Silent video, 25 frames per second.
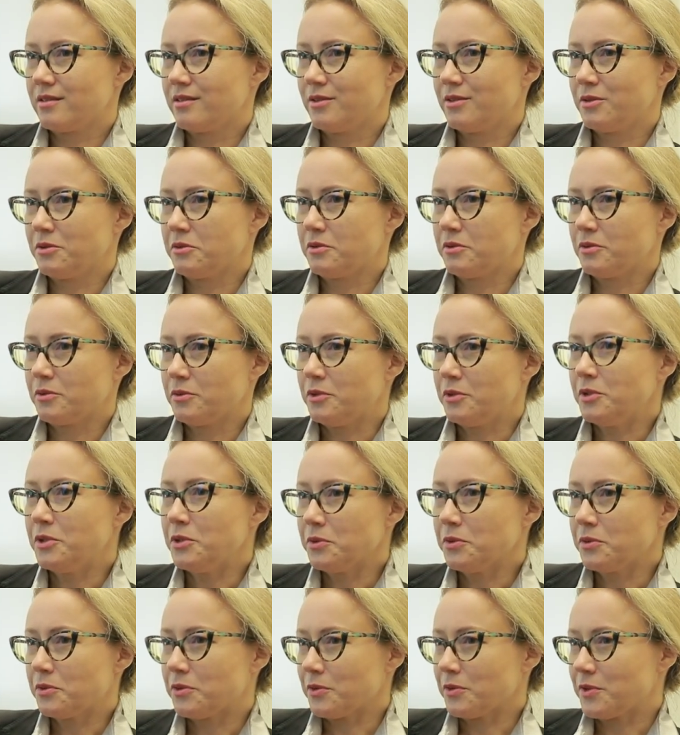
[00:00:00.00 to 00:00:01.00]
you know,
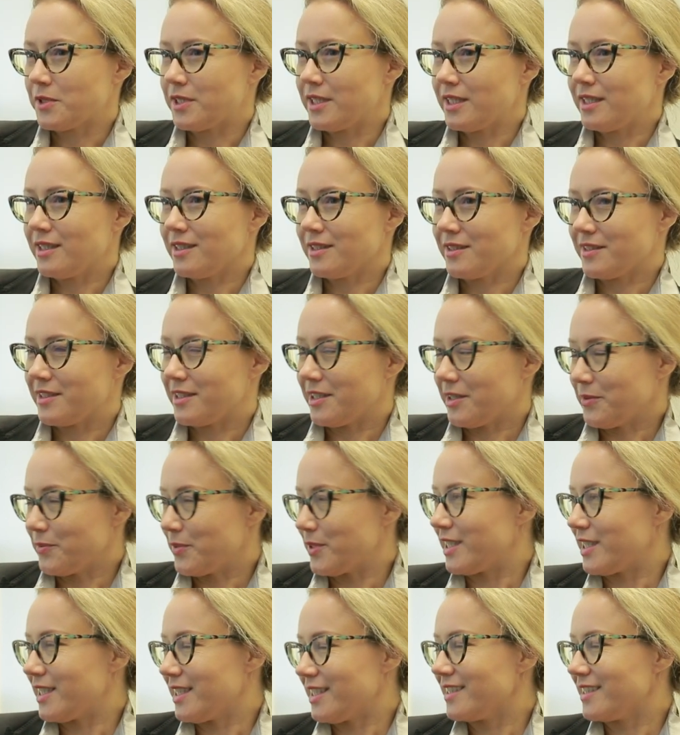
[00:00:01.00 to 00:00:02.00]
new to say in some
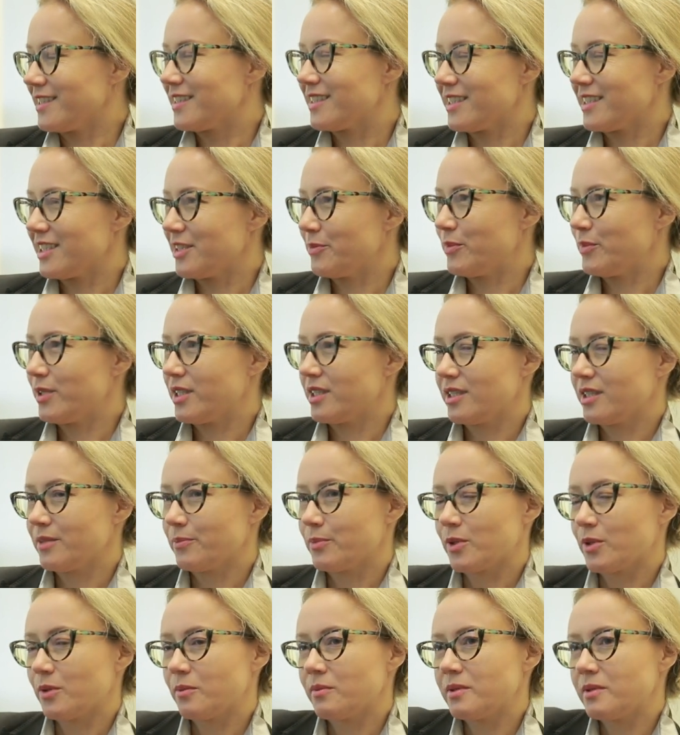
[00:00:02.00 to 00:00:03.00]
sense. I mean, the
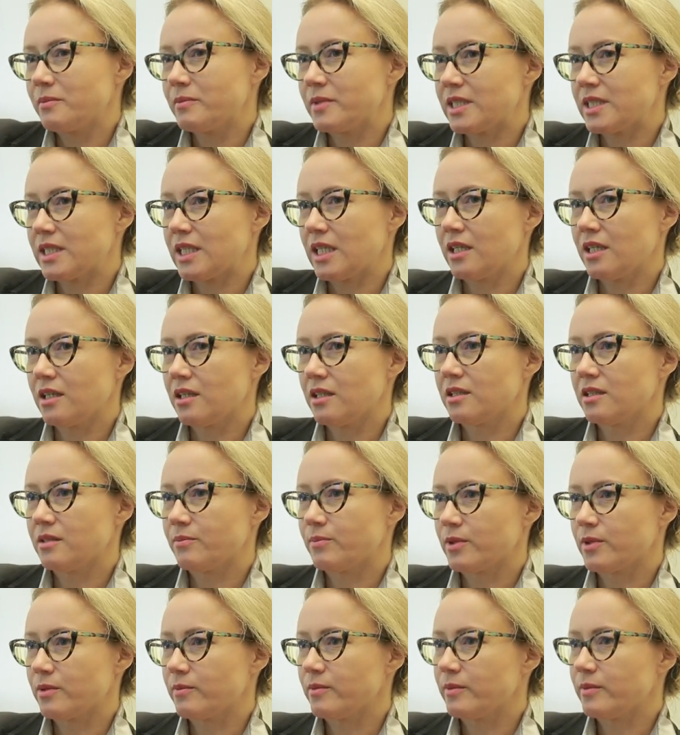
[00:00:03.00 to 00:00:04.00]
problem is real, the
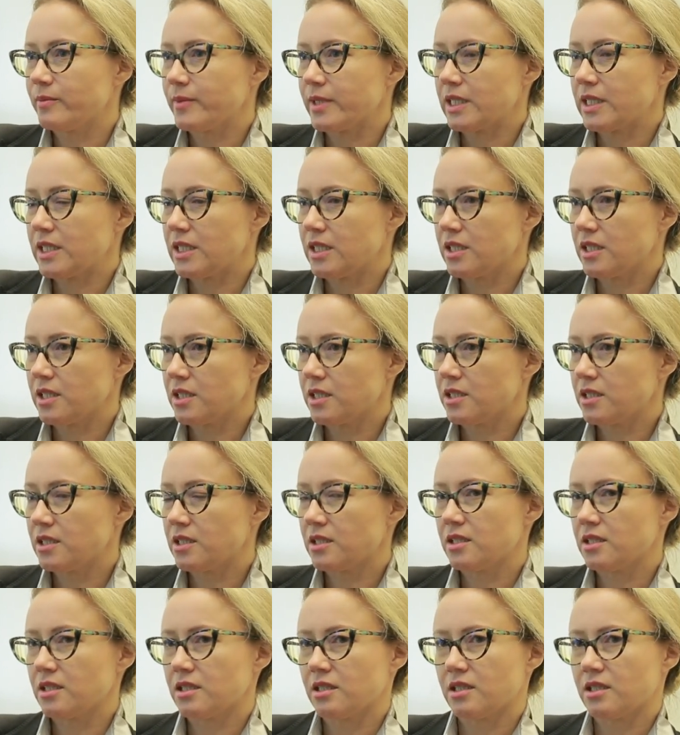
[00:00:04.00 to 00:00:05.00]
problem
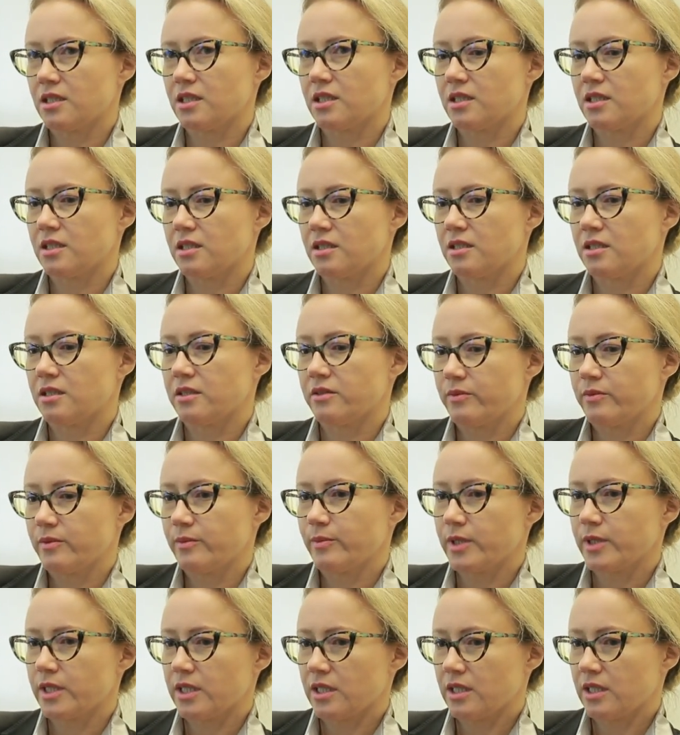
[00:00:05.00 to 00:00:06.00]
exists.
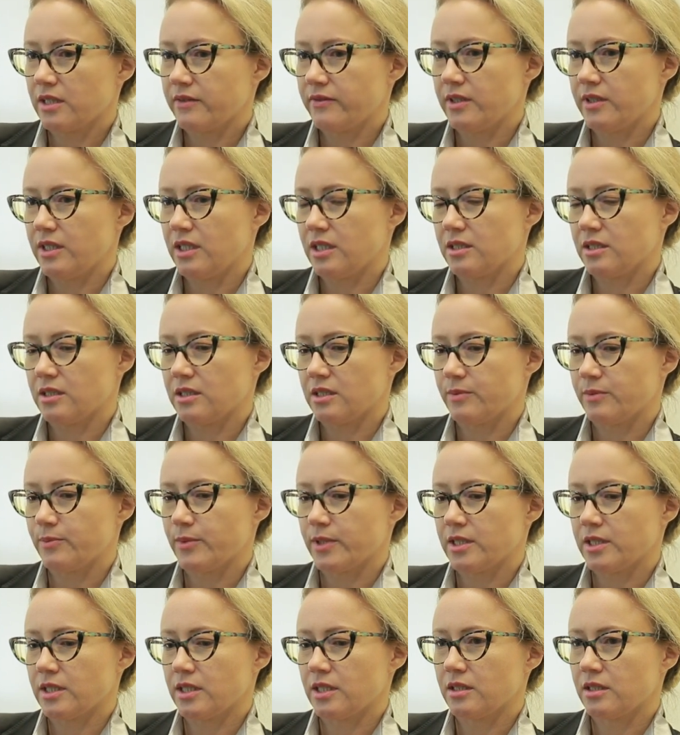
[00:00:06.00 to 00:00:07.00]
Women are heavily
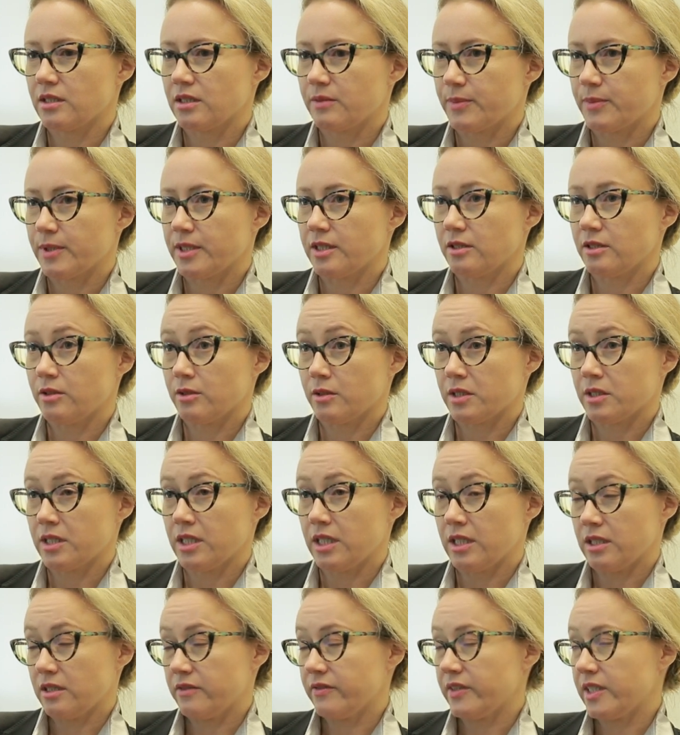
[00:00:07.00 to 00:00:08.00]
underrepresented,
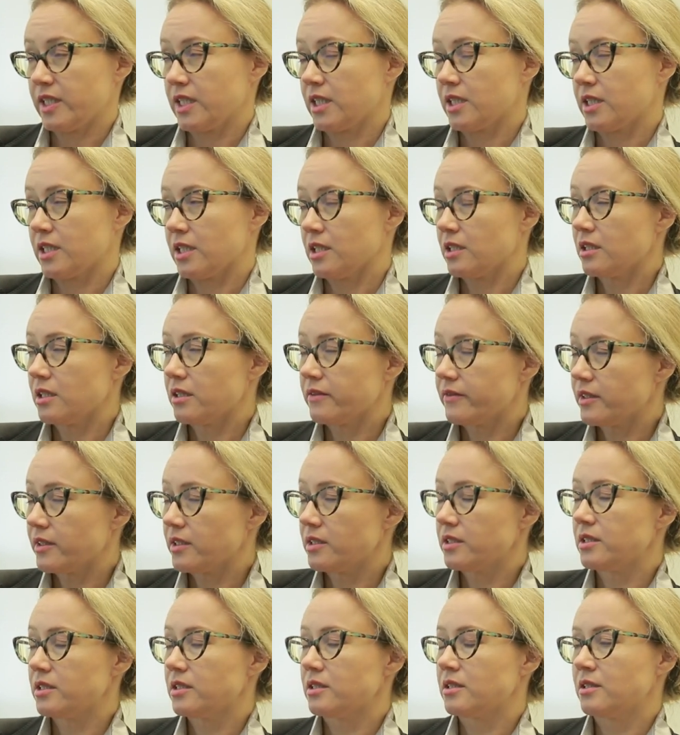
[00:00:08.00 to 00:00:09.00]
particularly at very high
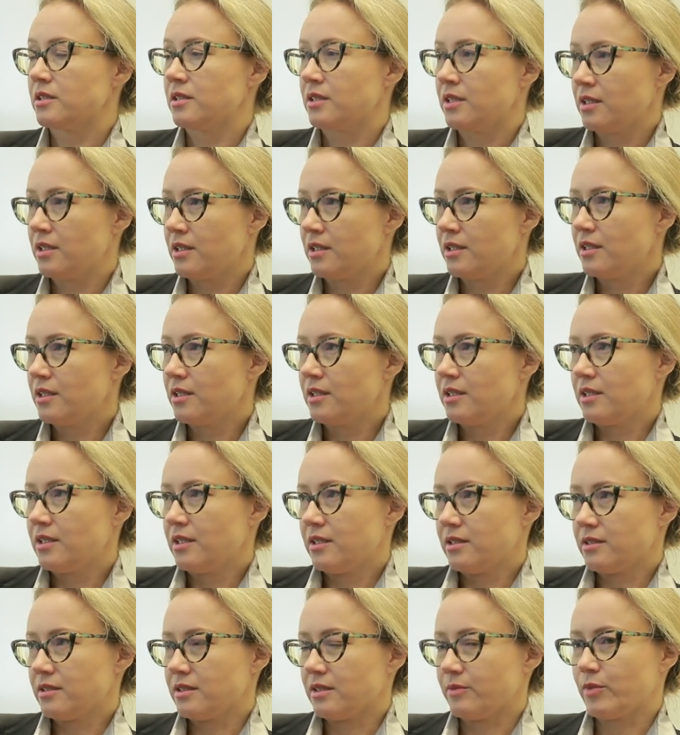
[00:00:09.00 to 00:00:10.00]
levels. Mm-hmm.
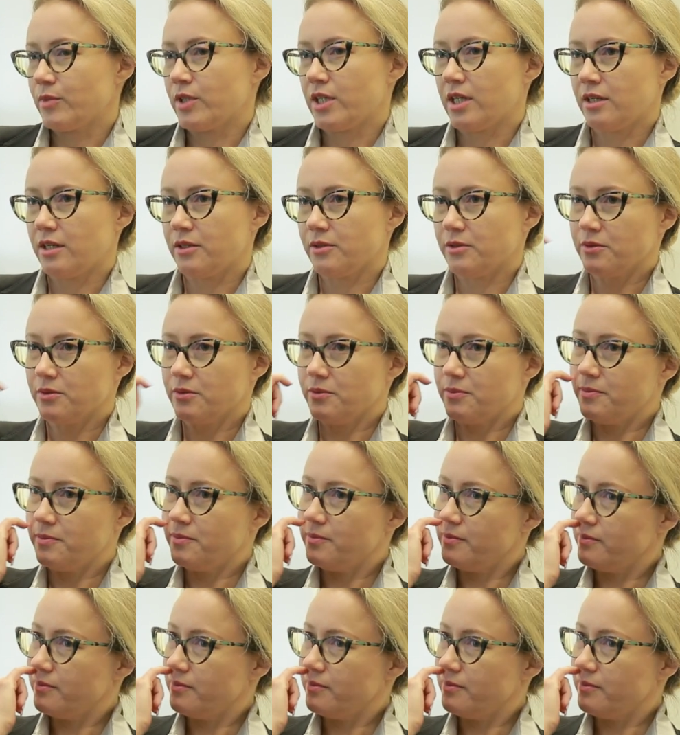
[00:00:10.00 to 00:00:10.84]
Somehow,